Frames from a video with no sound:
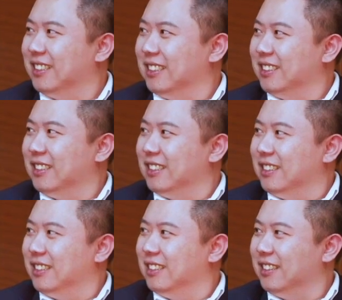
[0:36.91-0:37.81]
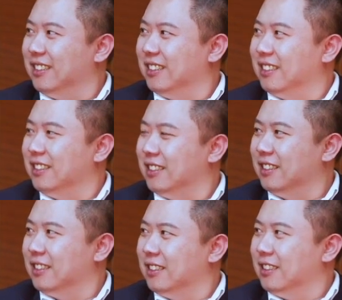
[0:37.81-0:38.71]

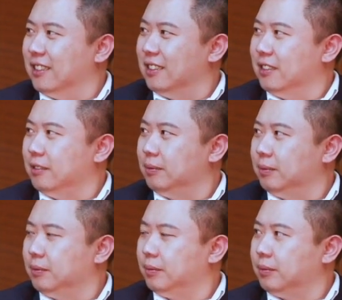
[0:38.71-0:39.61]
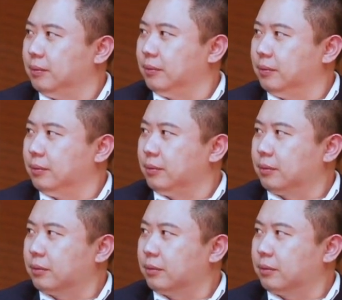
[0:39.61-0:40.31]
(not speaking)